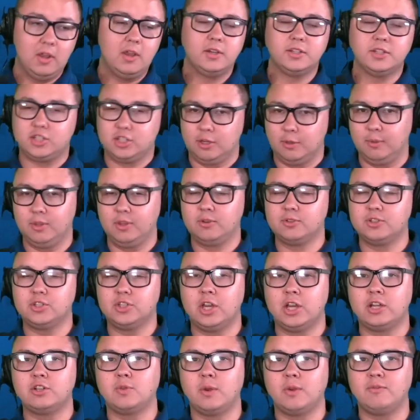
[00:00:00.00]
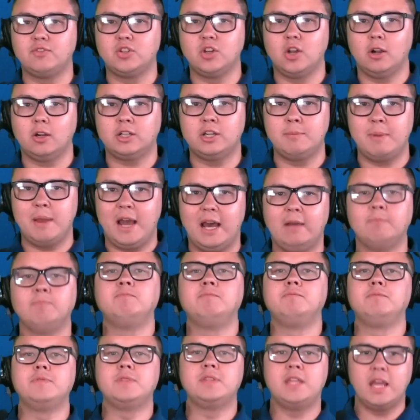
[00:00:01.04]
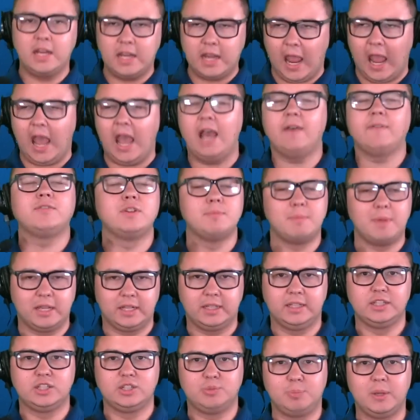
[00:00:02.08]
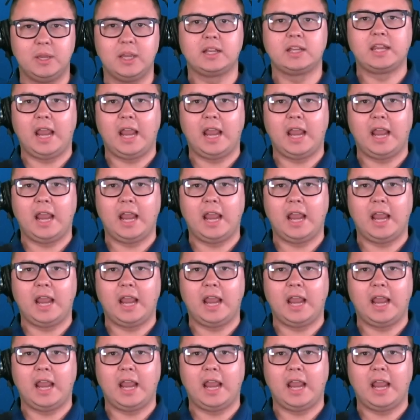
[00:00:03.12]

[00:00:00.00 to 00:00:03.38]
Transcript: some of those things we've talked about, then you have to make this pick.